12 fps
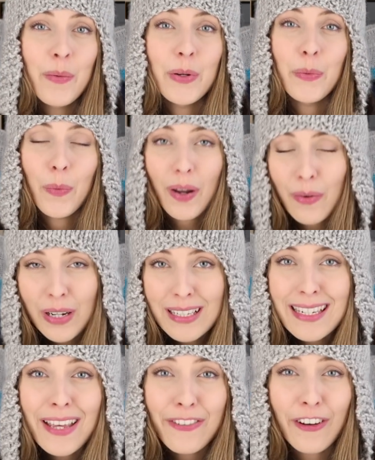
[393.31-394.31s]
We'll wear
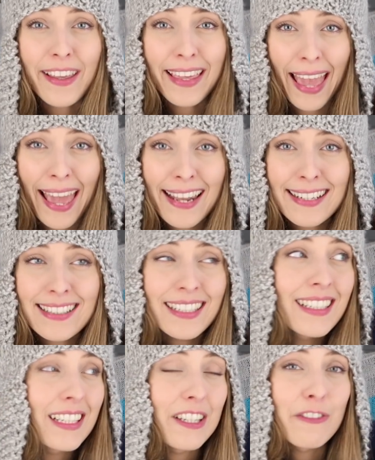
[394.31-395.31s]
it if I can,
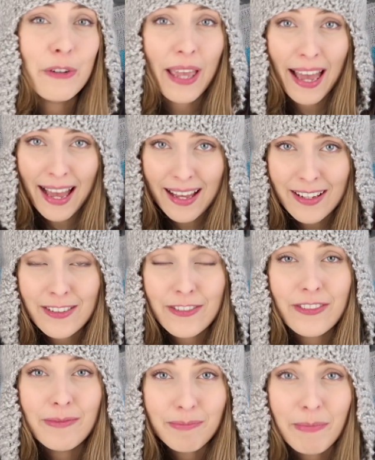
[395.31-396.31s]
if we have
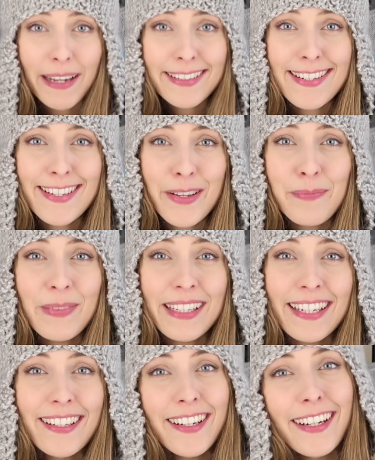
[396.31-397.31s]
minus
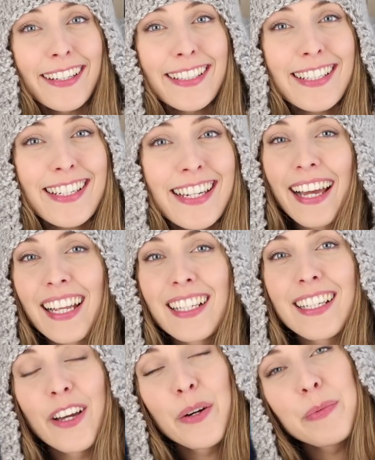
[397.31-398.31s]
something in Ireland,
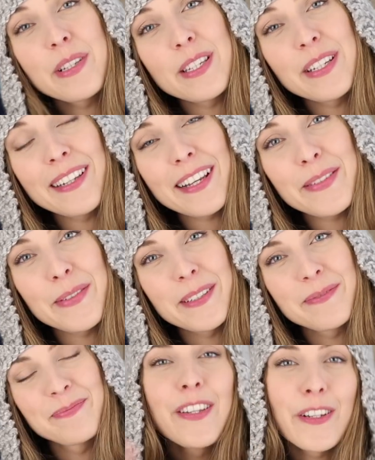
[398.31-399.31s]
and I hope to see you next one.